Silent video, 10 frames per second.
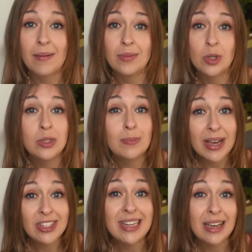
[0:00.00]
So
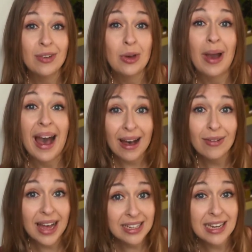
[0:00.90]
especially if you have
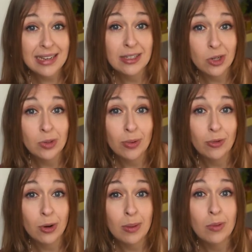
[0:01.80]
had kidney stones
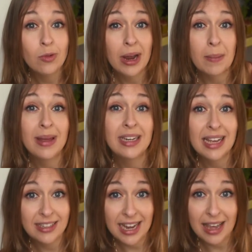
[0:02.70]
before, we would recommend
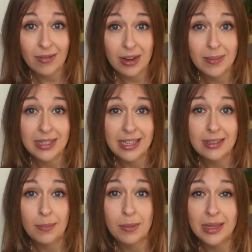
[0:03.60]
against taking vitamin C
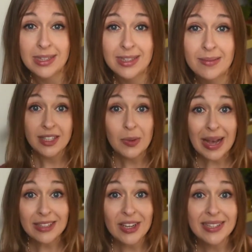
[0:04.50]
supplements. So
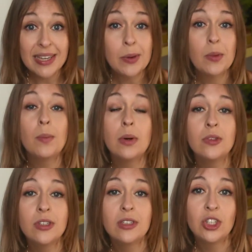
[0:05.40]
as you can see with
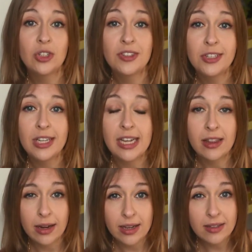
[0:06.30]
most conditions studied,
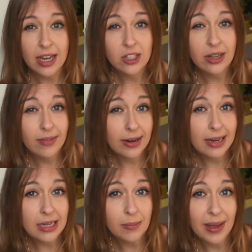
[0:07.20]
there is actually very
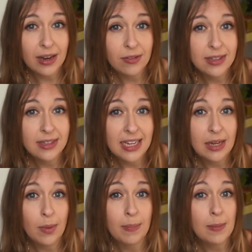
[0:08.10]
little benefit
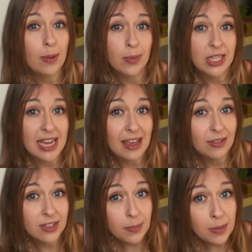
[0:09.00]
seen when people were taking
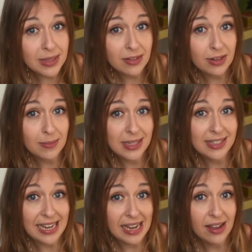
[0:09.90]
supplements of vitamin
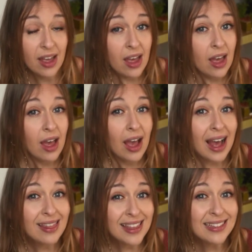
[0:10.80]
C.
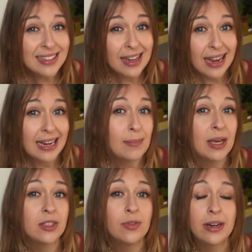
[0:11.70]
And this is likely
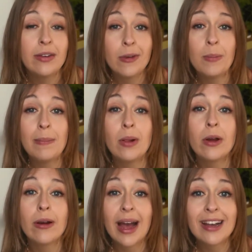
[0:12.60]
because very few people
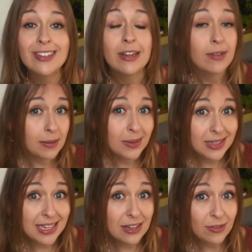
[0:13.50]
are actually vitamin
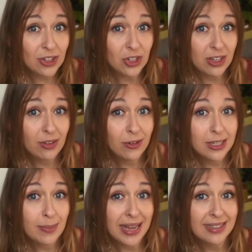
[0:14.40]
C deficient in the
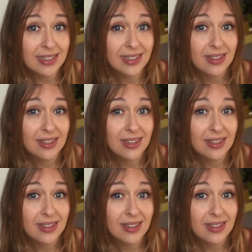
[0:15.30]
first place.